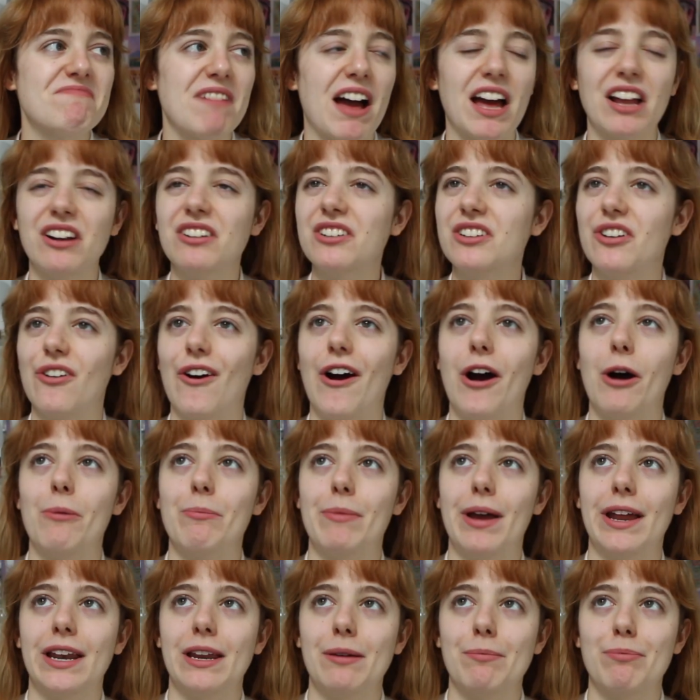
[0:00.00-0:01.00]
I don't know how
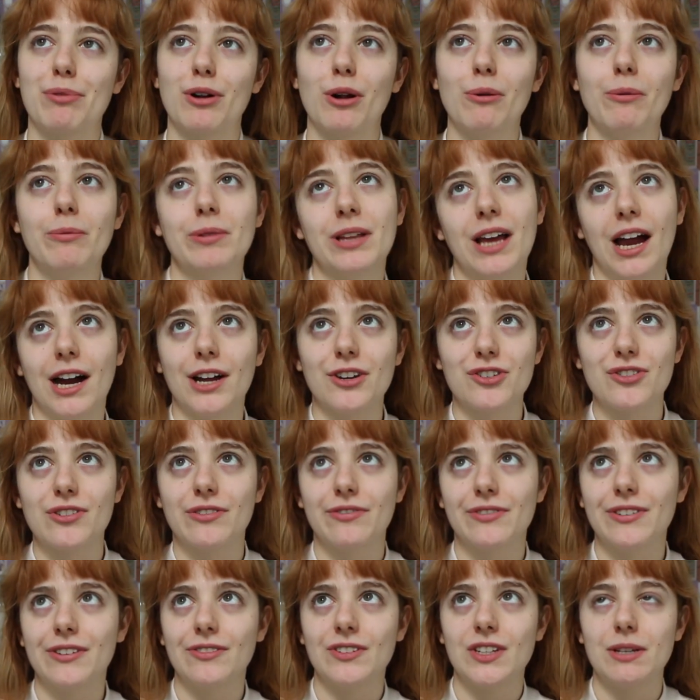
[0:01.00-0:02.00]
many, probably
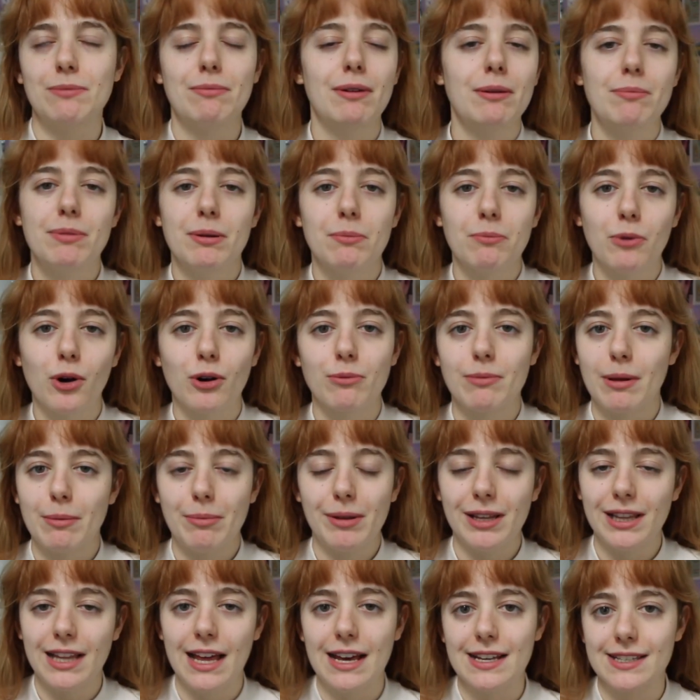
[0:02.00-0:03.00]
150, maybe more,
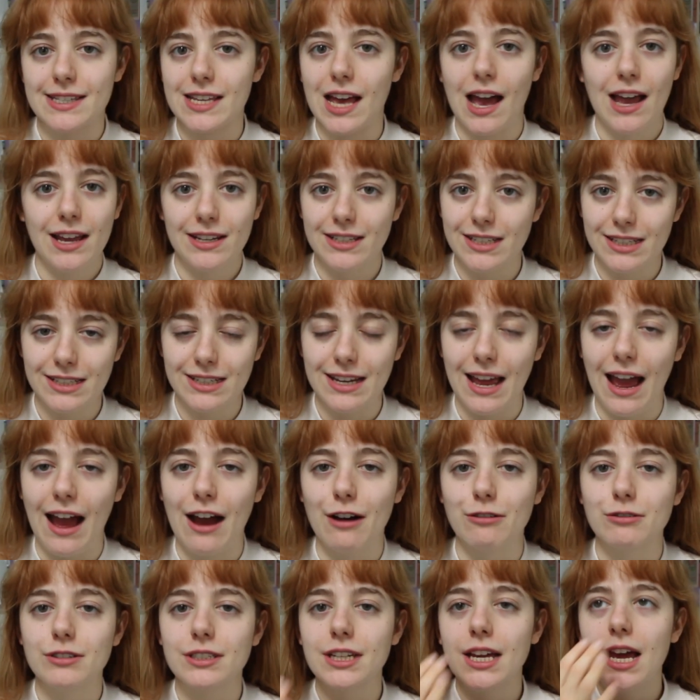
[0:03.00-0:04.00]
maybe less, I didn't
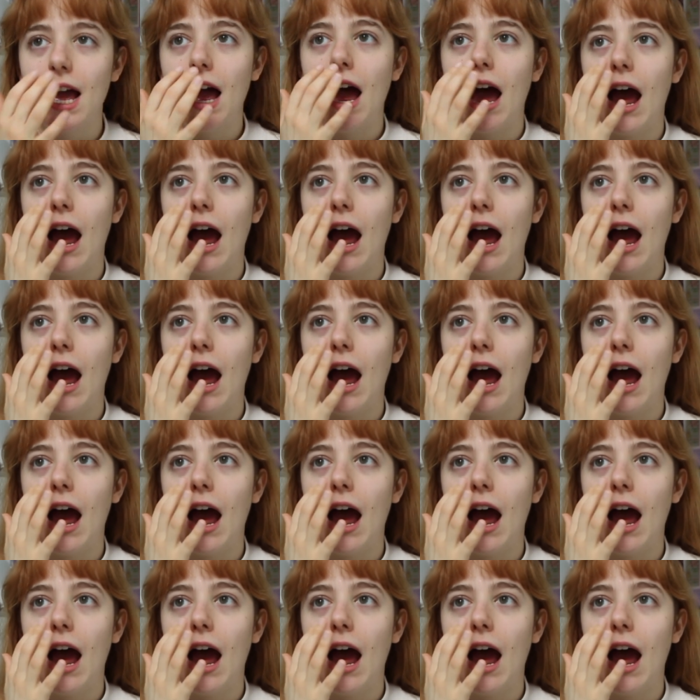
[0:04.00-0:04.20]
count.